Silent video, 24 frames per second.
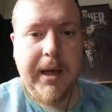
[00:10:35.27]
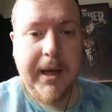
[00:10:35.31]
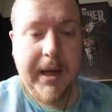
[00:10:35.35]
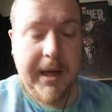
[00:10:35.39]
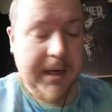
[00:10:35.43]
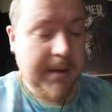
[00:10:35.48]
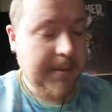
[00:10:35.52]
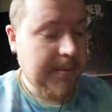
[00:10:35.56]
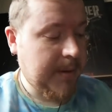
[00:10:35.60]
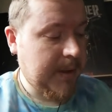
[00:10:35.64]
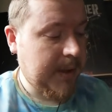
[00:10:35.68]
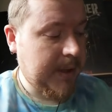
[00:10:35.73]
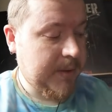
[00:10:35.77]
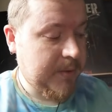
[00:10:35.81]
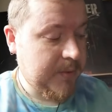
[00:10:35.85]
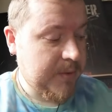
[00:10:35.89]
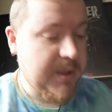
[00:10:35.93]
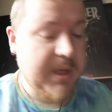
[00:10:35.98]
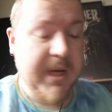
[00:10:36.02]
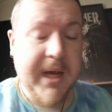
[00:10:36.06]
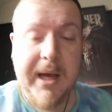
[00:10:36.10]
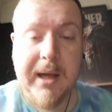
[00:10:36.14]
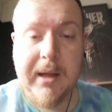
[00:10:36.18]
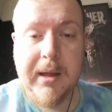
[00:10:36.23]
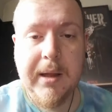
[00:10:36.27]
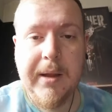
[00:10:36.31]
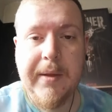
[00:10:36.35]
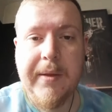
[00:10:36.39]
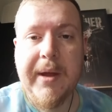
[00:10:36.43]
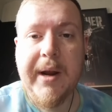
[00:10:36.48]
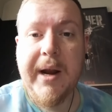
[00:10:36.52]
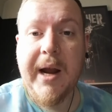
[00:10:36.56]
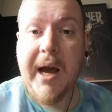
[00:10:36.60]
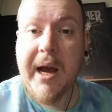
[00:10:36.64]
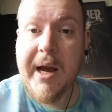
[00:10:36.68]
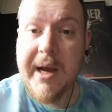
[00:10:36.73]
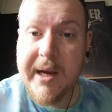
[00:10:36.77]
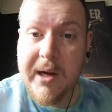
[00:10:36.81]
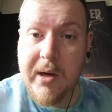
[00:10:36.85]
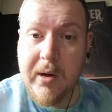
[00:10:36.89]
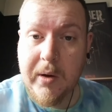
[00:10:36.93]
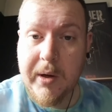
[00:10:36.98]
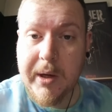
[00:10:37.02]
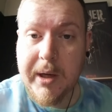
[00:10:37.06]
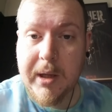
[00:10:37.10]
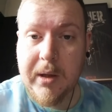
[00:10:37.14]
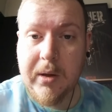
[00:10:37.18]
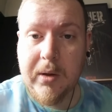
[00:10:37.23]
anyone does get ill." And then I
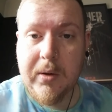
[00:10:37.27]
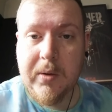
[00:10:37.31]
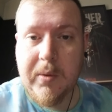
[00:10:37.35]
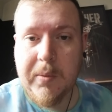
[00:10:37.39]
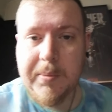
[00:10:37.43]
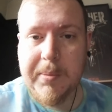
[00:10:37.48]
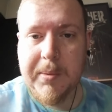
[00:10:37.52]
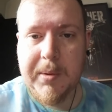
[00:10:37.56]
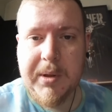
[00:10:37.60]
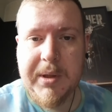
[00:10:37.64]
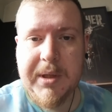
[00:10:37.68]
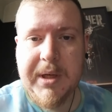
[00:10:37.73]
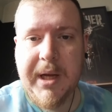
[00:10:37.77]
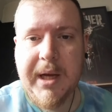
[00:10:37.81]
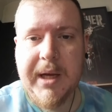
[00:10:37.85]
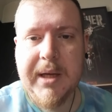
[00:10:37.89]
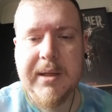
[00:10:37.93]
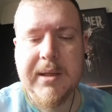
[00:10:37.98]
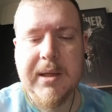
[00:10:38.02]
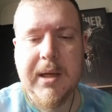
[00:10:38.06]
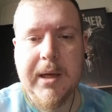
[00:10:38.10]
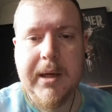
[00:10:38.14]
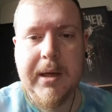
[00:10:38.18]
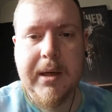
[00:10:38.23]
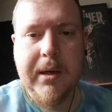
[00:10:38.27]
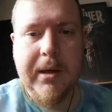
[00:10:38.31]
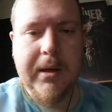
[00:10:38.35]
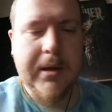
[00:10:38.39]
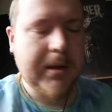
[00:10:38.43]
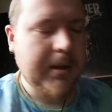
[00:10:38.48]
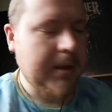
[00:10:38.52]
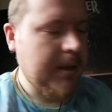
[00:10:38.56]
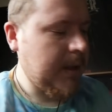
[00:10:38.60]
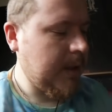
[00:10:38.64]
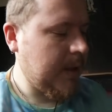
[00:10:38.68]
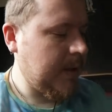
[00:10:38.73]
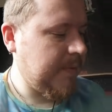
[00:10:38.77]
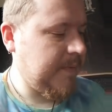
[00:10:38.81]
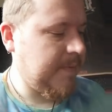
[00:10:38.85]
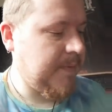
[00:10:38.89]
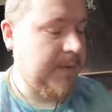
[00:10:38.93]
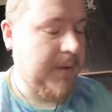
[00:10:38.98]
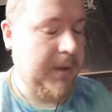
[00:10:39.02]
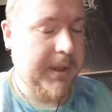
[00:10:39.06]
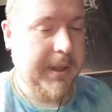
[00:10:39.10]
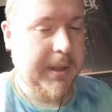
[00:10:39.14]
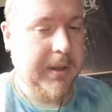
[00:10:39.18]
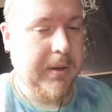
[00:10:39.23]
got ill a couple of days later,
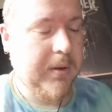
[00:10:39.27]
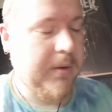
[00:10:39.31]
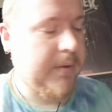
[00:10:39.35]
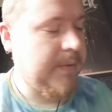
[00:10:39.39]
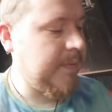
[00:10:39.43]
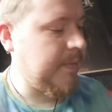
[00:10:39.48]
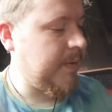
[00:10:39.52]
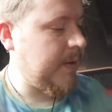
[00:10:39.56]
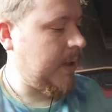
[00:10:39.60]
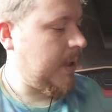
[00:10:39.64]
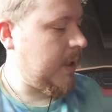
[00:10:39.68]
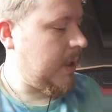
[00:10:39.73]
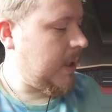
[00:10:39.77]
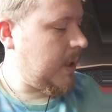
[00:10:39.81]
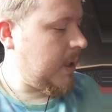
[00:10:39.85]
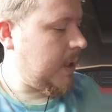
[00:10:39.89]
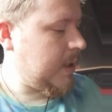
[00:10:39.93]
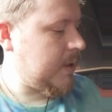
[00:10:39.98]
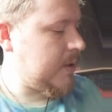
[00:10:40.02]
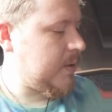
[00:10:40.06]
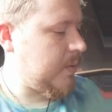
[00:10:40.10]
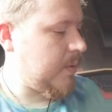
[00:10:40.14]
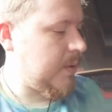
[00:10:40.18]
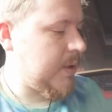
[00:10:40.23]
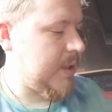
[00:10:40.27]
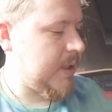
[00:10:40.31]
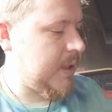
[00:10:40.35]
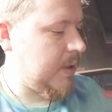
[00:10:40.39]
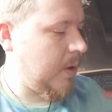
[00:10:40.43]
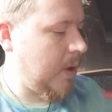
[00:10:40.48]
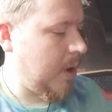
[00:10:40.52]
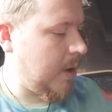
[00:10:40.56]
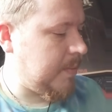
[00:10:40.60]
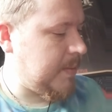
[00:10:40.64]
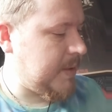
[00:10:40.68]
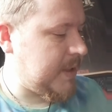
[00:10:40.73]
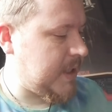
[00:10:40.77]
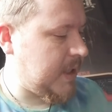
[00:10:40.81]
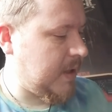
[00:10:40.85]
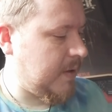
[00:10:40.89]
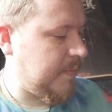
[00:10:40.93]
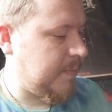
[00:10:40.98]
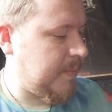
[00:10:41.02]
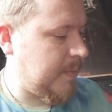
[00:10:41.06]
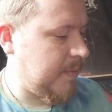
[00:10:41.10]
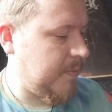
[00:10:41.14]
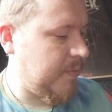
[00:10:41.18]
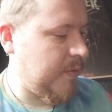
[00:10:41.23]
funnily enough. So I did lock myself in my